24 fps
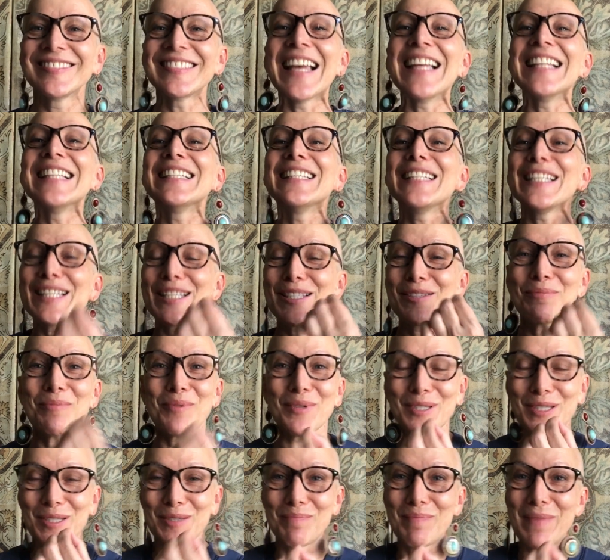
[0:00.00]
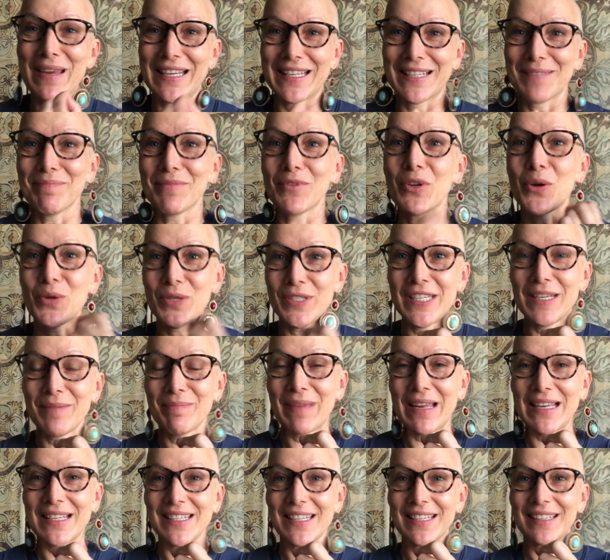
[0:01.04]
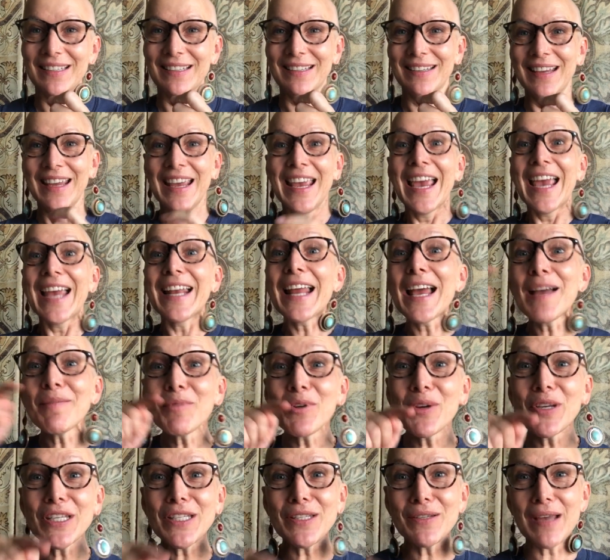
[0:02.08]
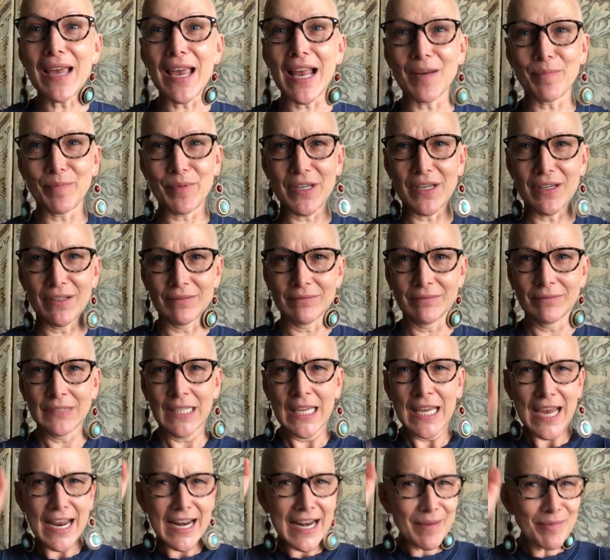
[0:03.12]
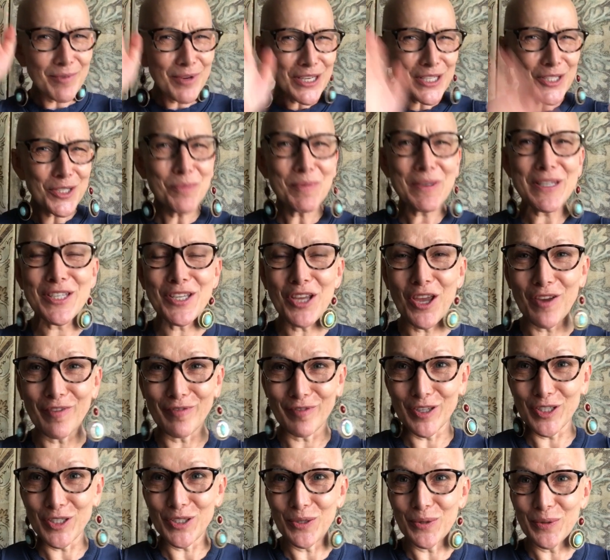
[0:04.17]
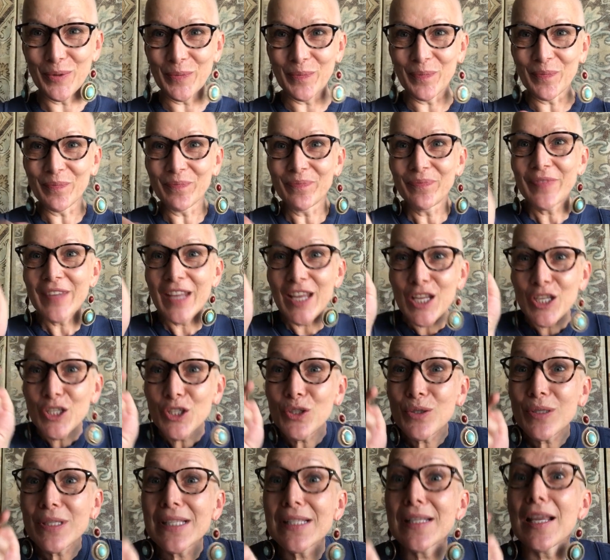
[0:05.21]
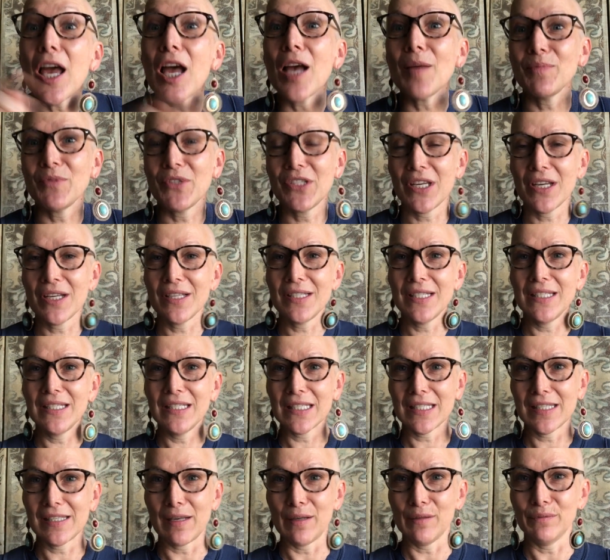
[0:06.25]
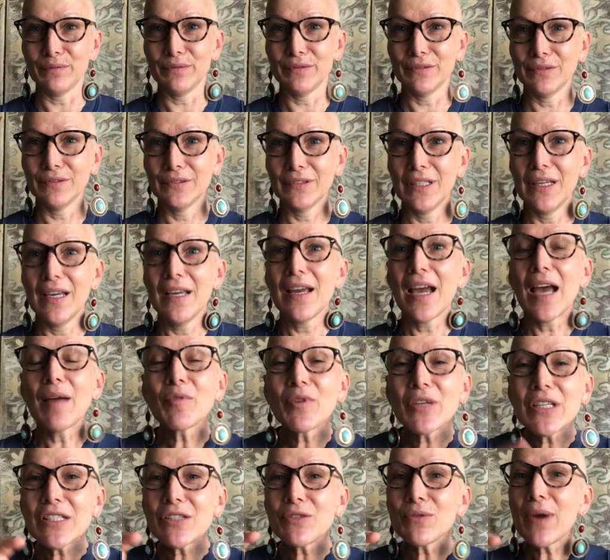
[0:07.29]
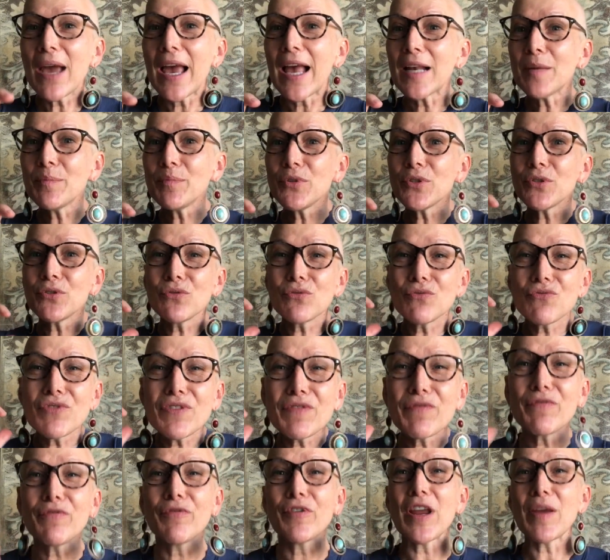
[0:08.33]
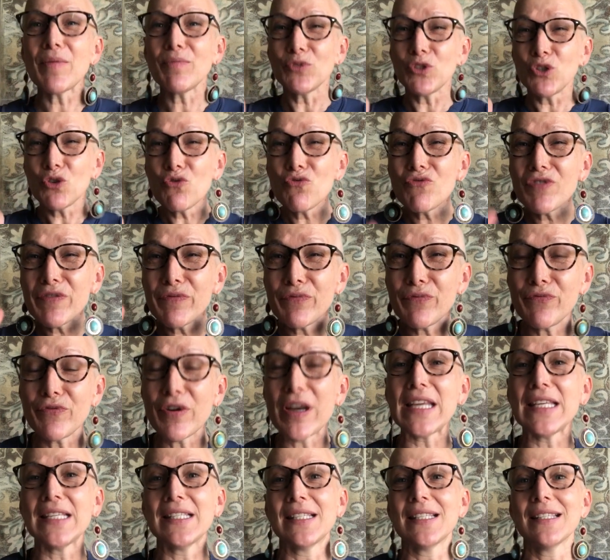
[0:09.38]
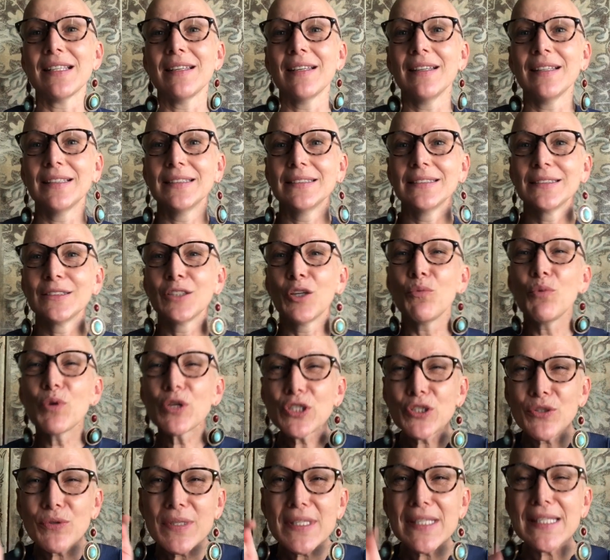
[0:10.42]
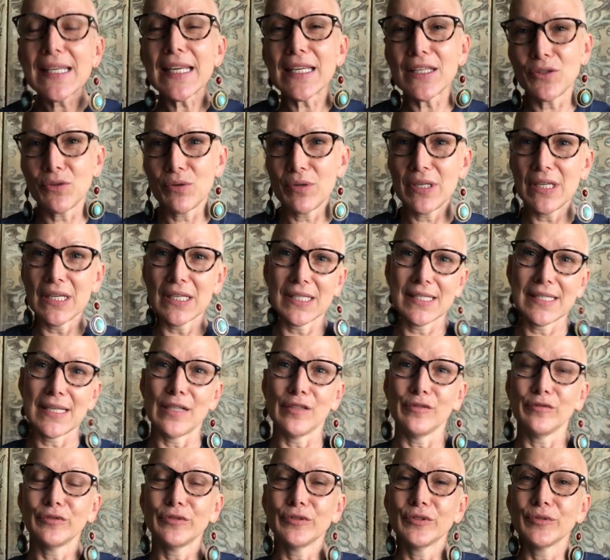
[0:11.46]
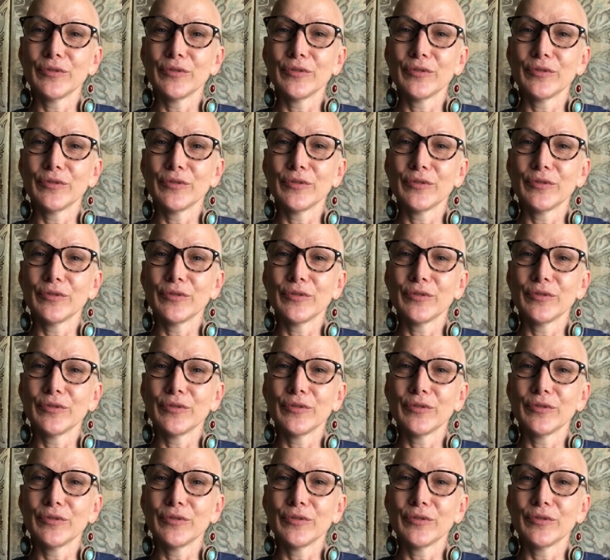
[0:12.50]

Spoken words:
And this is what's make coaching magic. And I'm going to help you. And I'm going to be tough on you to stop judging yourself. I'm going to help you to reframe, to rephrase what you say to yourself.